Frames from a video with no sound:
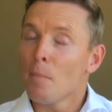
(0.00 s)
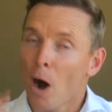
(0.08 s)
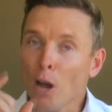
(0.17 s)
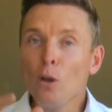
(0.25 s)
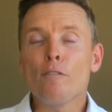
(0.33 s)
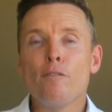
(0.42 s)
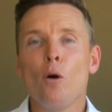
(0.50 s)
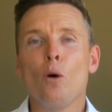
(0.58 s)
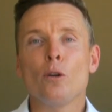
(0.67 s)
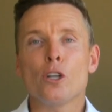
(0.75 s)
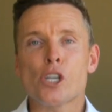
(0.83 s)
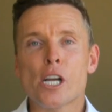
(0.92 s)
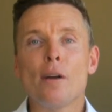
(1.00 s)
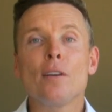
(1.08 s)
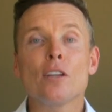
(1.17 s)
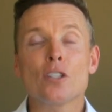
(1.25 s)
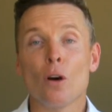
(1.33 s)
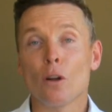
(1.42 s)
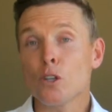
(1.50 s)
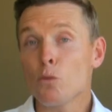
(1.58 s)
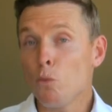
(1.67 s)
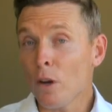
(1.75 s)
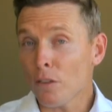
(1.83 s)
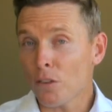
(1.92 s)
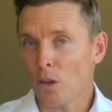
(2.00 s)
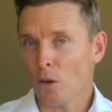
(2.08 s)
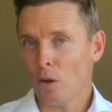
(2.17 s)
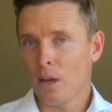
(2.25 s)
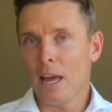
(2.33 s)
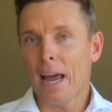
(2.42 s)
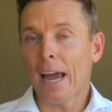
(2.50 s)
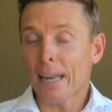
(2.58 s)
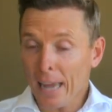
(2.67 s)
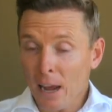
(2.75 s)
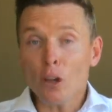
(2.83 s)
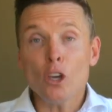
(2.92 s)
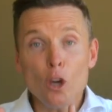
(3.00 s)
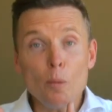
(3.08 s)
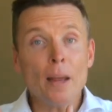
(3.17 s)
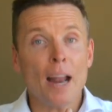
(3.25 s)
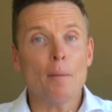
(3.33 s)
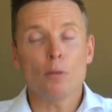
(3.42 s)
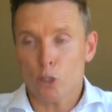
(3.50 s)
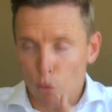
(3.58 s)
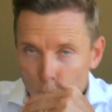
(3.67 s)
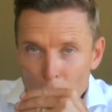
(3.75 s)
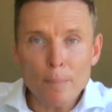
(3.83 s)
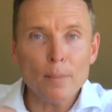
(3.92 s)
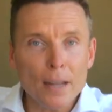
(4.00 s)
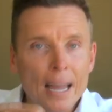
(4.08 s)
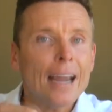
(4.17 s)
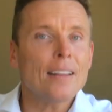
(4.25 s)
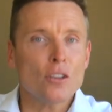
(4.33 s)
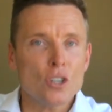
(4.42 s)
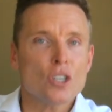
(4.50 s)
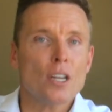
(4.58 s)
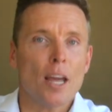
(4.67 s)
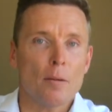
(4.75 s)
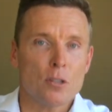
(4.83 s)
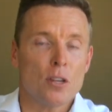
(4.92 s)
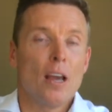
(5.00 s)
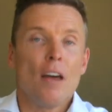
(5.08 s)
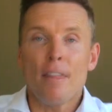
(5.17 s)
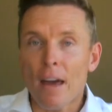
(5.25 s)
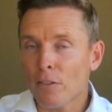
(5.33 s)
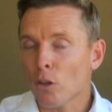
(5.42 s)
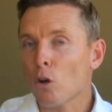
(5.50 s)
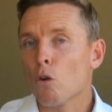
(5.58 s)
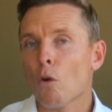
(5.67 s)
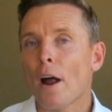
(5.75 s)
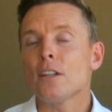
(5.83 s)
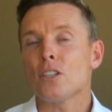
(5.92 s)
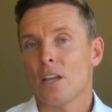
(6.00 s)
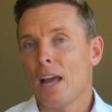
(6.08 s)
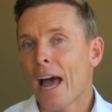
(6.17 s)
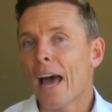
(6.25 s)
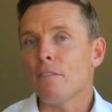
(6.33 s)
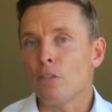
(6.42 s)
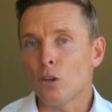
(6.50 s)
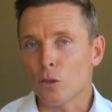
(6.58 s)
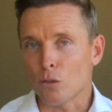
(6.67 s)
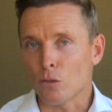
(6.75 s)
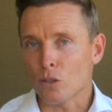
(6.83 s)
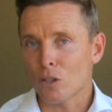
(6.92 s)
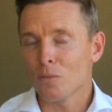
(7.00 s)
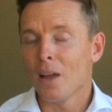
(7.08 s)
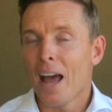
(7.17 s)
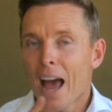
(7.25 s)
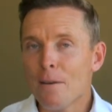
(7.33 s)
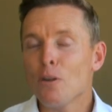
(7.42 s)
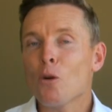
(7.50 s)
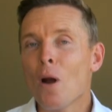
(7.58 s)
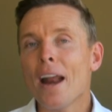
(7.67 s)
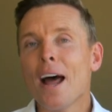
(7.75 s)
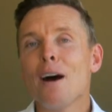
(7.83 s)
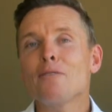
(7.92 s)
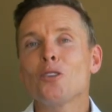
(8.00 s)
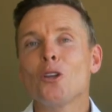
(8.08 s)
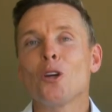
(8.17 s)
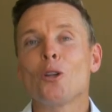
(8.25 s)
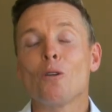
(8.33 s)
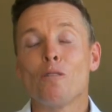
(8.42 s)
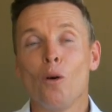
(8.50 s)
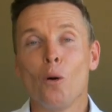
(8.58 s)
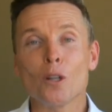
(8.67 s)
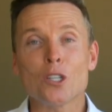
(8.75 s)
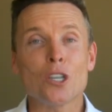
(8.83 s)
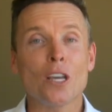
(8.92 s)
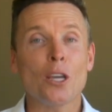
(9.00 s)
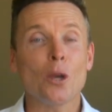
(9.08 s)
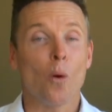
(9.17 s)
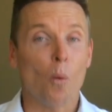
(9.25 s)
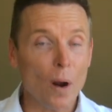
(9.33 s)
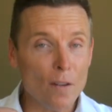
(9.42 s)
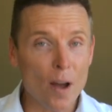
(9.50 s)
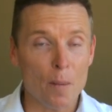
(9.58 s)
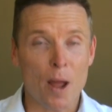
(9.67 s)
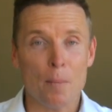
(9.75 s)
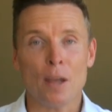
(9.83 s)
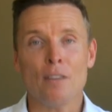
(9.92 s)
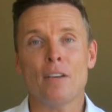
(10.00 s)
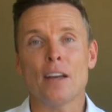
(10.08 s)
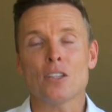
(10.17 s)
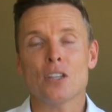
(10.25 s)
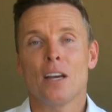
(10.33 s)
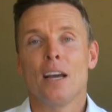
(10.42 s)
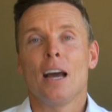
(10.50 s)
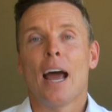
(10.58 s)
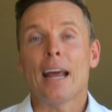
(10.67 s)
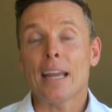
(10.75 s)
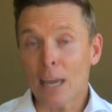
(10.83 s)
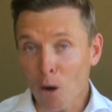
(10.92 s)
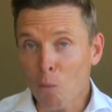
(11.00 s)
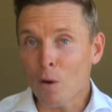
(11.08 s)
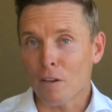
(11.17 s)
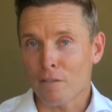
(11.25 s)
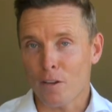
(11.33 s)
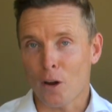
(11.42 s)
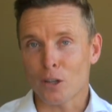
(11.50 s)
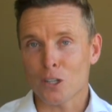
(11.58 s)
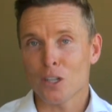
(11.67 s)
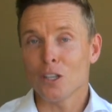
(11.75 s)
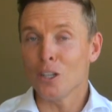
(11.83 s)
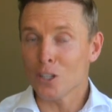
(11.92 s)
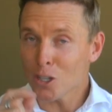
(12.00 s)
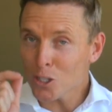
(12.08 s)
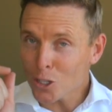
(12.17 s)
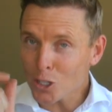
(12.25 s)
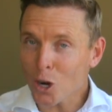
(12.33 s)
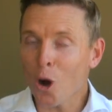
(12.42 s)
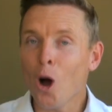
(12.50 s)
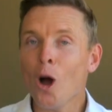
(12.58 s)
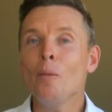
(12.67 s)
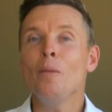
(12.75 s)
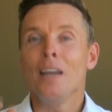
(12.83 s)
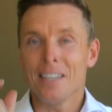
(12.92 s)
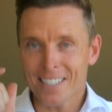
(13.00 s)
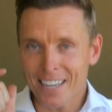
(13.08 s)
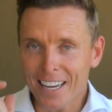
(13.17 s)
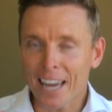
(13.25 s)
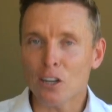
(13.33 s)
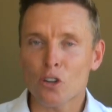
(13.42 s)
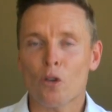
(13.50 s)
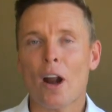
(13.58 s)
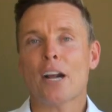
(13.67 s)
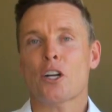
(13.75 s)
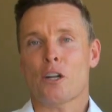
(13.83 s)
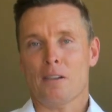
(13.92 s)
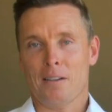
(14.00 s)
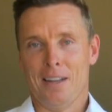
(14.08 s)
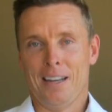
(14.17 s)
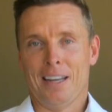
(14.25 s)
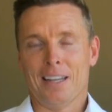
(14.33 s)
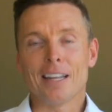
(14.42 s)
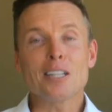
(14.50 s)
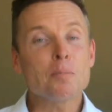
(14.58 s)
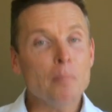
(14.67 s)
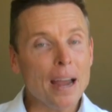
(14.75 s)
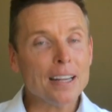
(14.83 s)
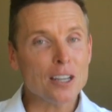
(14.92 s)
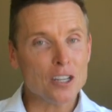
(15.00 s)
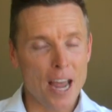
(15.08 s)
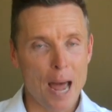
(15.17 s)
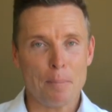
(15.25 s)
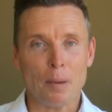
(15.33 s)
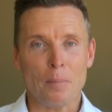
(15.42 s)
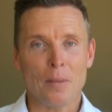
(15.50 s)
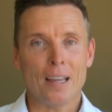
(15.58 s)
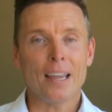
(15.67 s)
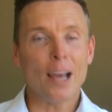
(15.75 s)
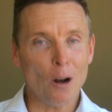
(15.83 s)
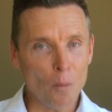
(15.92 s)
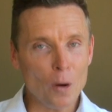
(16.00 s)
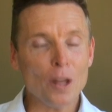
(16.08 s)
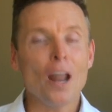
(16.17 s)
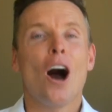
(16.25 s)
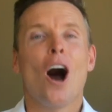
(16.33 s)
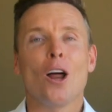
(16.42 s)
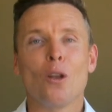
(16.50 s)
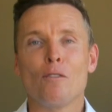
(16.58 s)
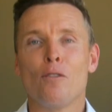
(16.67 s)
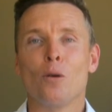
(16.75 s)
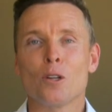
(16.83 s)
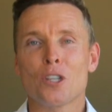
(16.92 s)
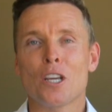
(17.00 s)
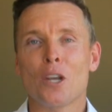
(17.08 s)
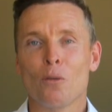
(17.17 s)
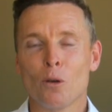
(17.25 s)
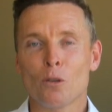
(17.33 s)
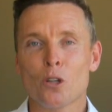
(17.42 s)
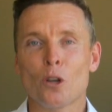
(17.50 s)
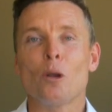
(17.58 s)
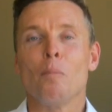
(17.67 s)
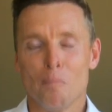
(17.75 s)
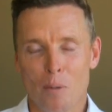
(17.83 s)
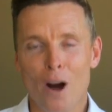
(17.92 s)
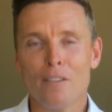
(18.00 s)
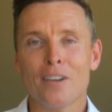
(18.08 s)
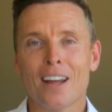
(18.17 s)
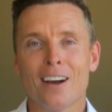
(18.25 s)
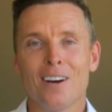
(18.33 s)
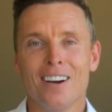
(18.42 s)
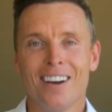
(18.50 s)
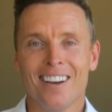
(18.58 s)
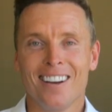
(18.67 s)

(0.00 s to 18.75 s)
I look forward to sharing this knowledge with you, and now you being able to replicate the steps that the greats have used. Have a great afternoon, look forward to seeing you at one of our upcoming events, and get on with it folks. This is the time to get traction. Let's make this happen. Get on with it. I look forward to seeing you real soon. Bye for now.